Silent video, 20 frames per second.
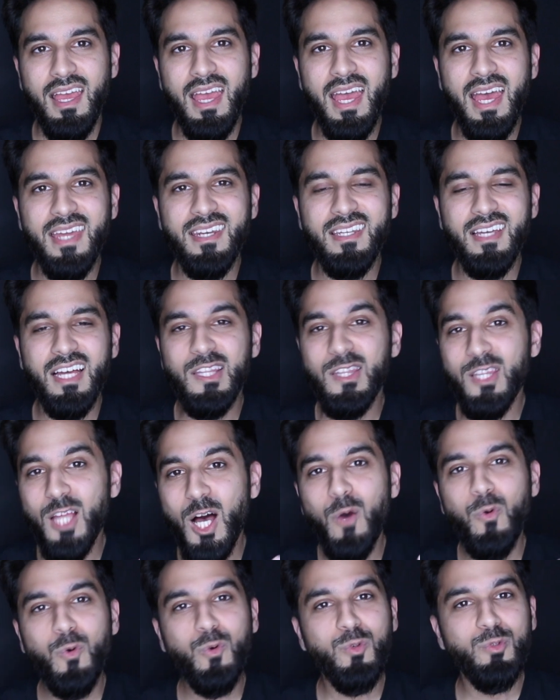and
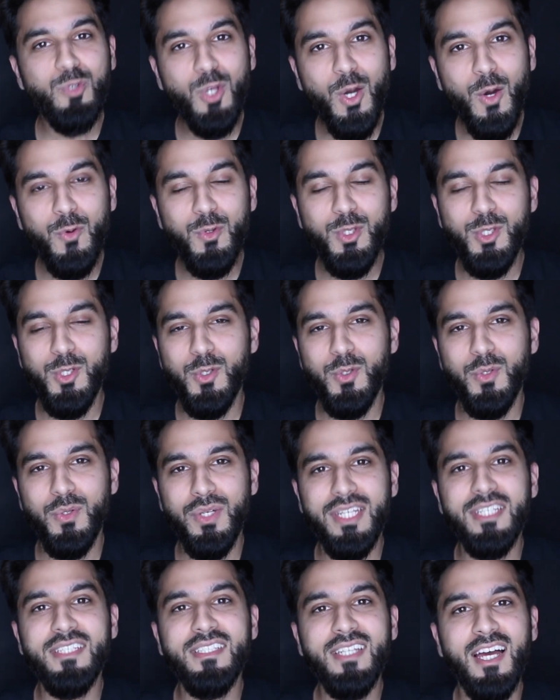Allah will know you
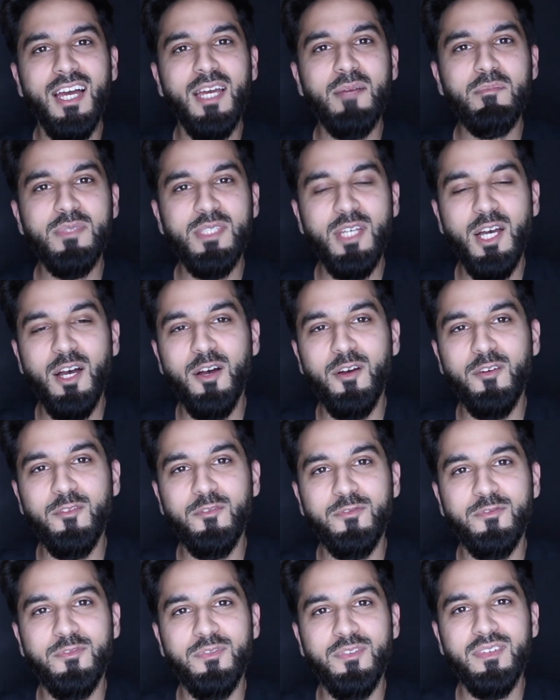in times
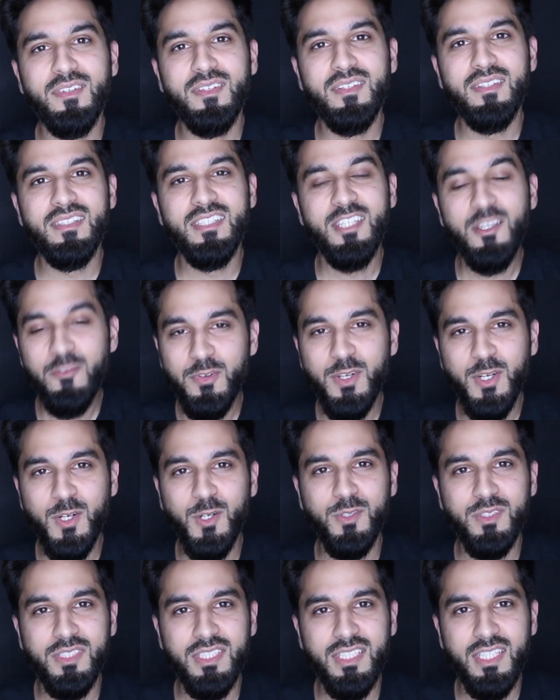of
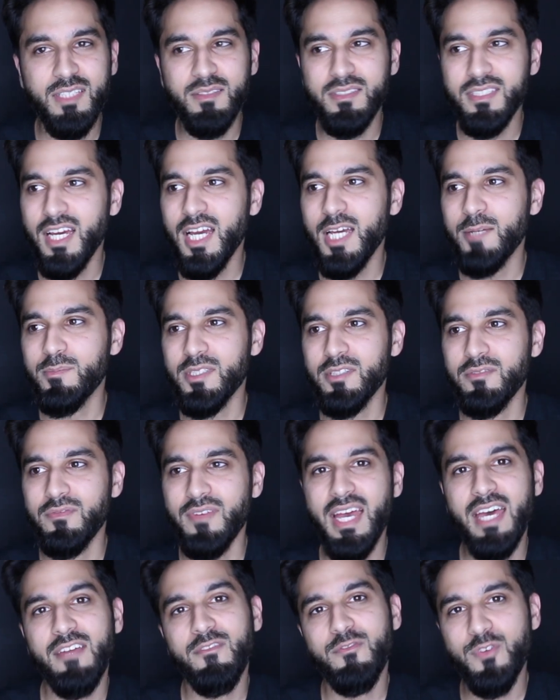difficulty, in times of
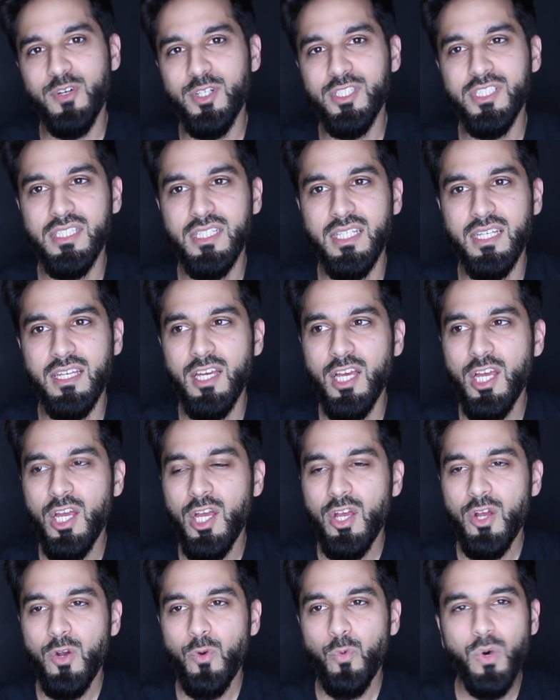adversity.
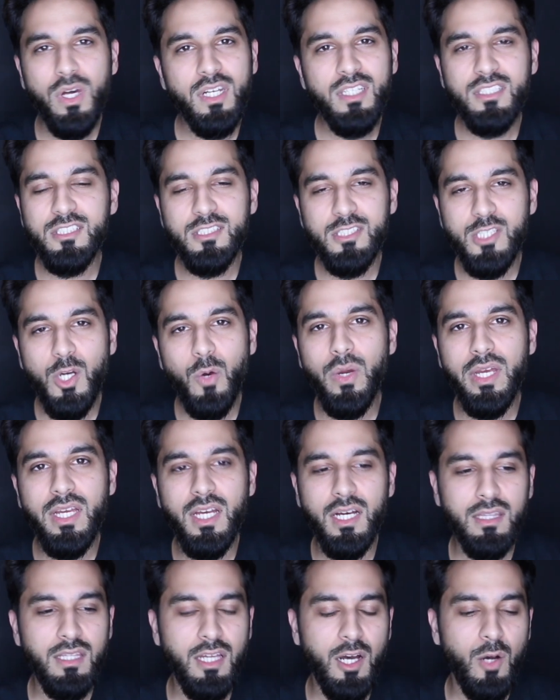What is knowing
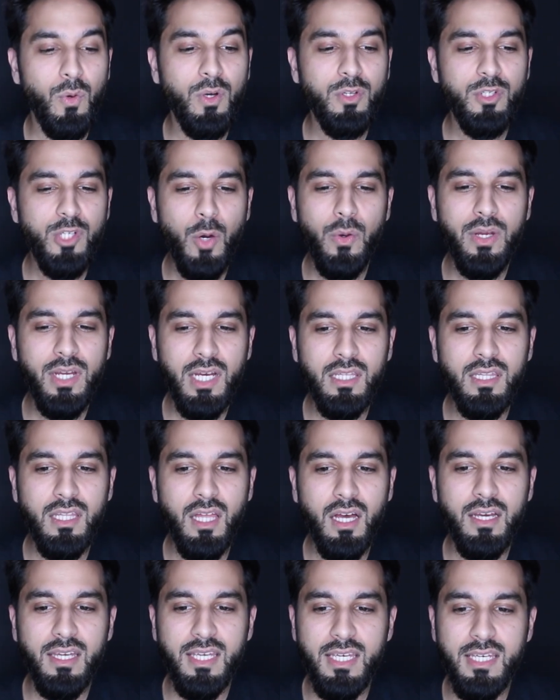Allah? Well, knowing
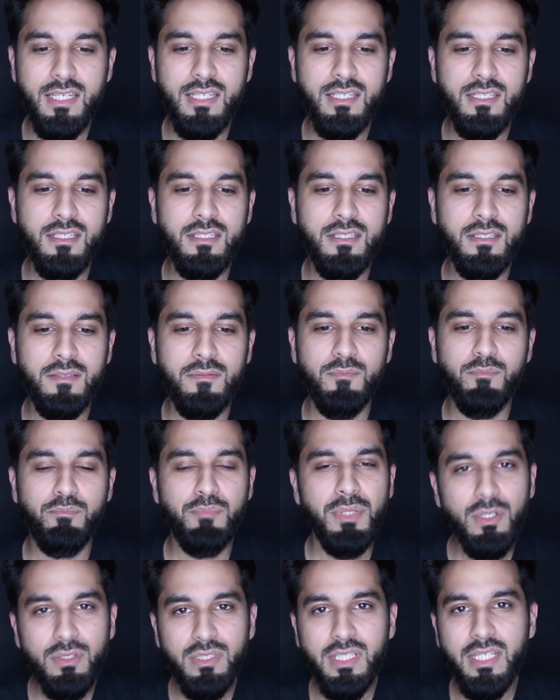Allah is
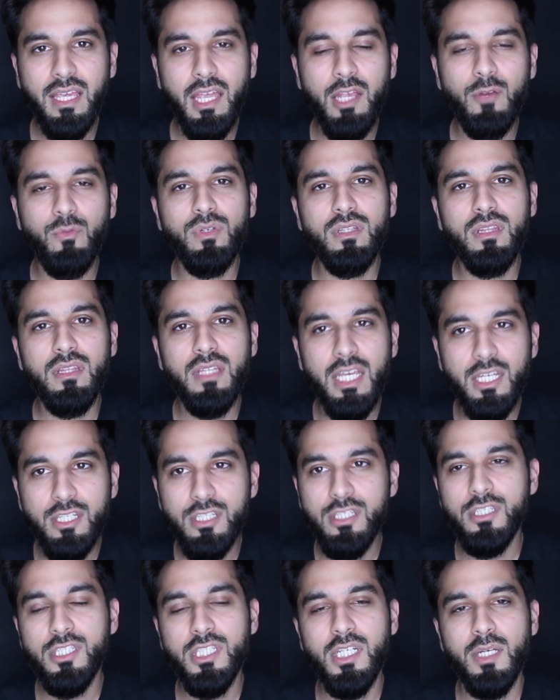building a
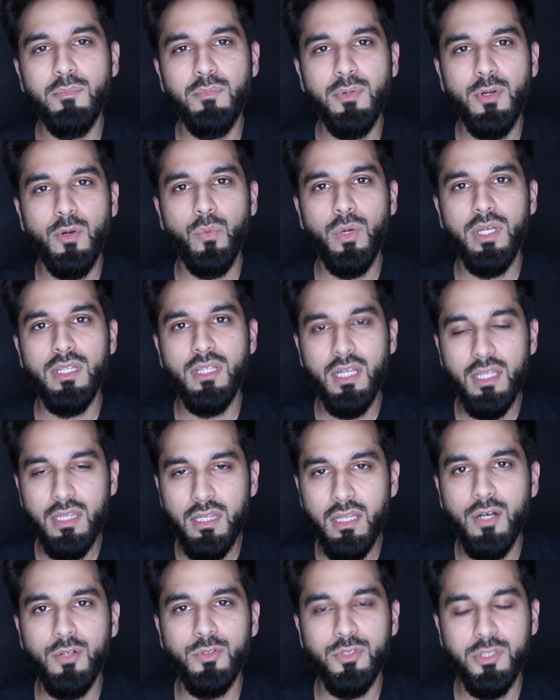relationship with
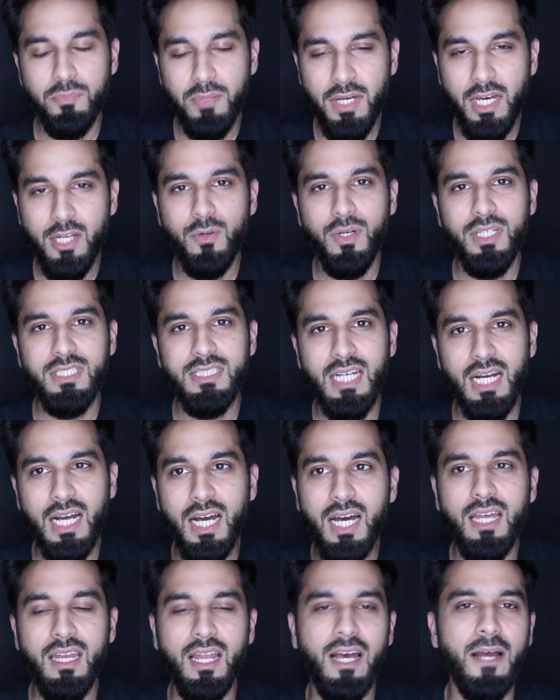Allah subhanahu wa
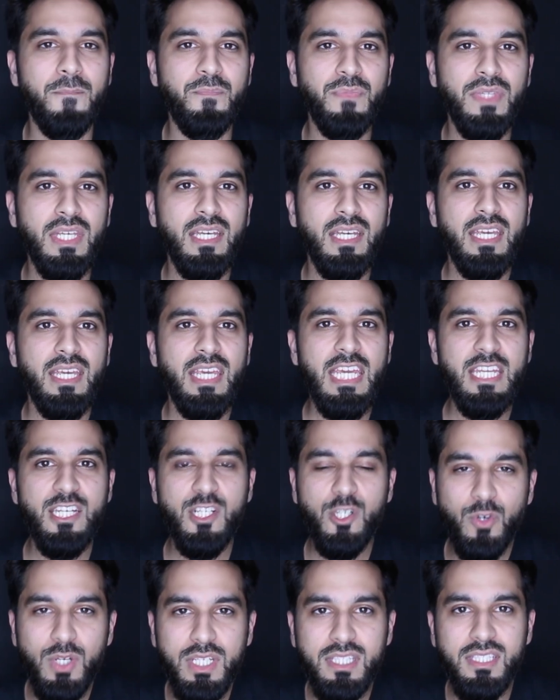ta'ala
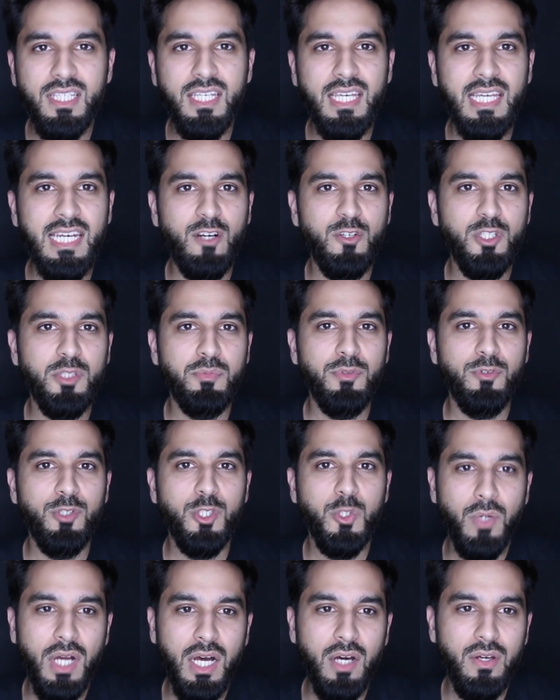increasing in our
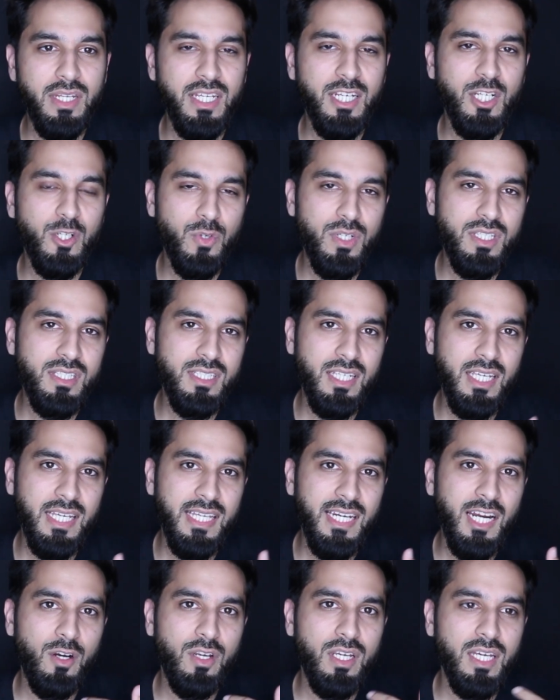spirituality, increasing
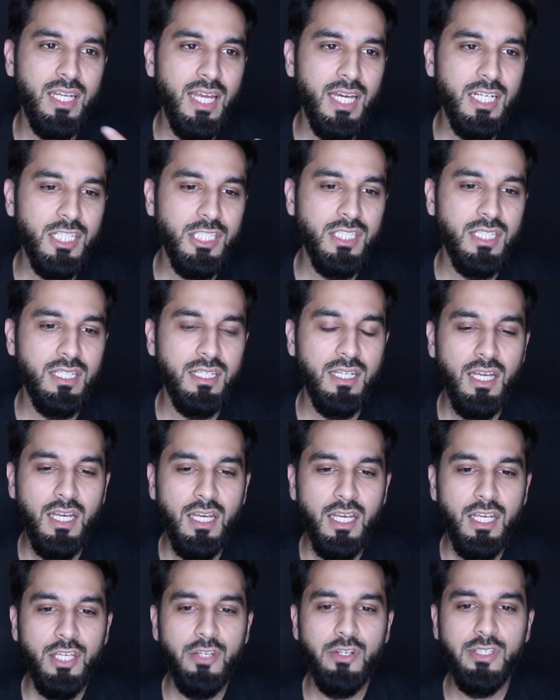in our connection.
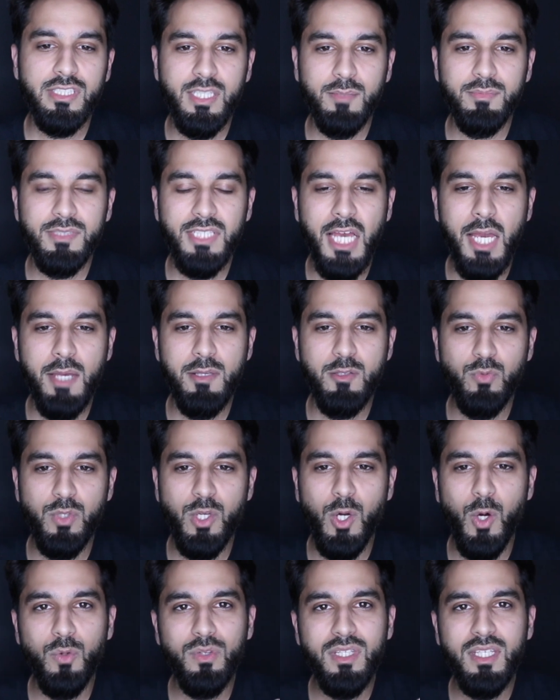You know, sometimes
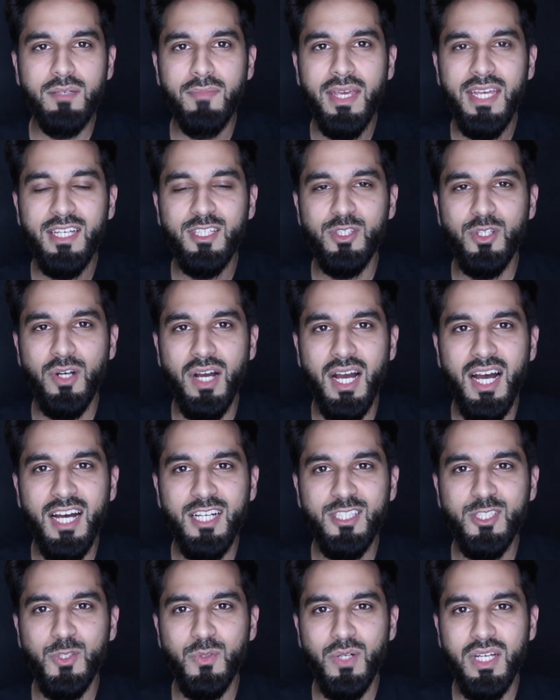we only make
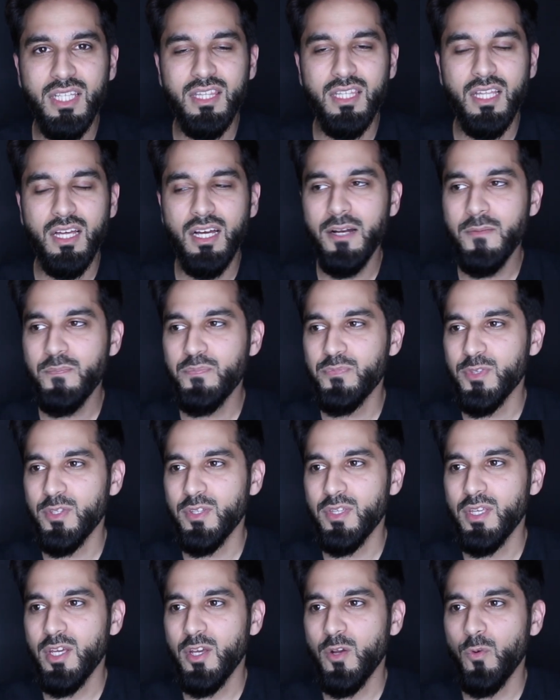dua to Allah
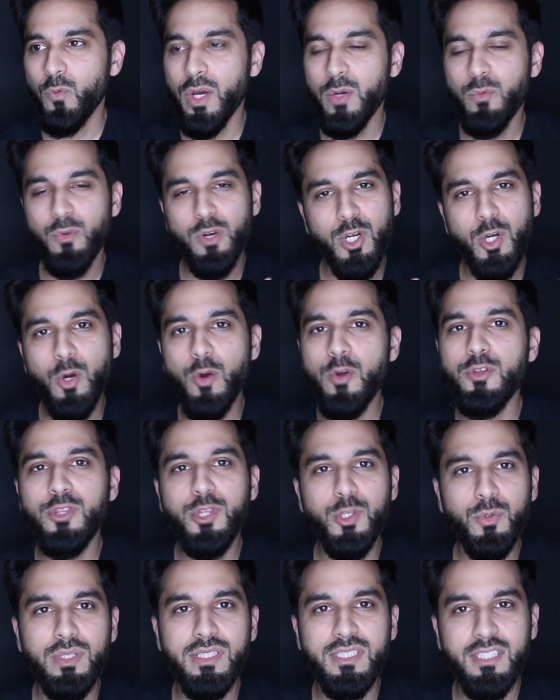when we're going
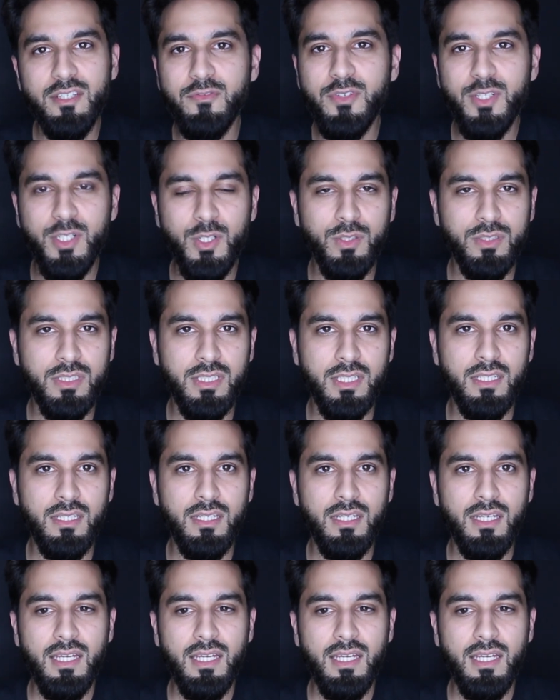through a difficulty.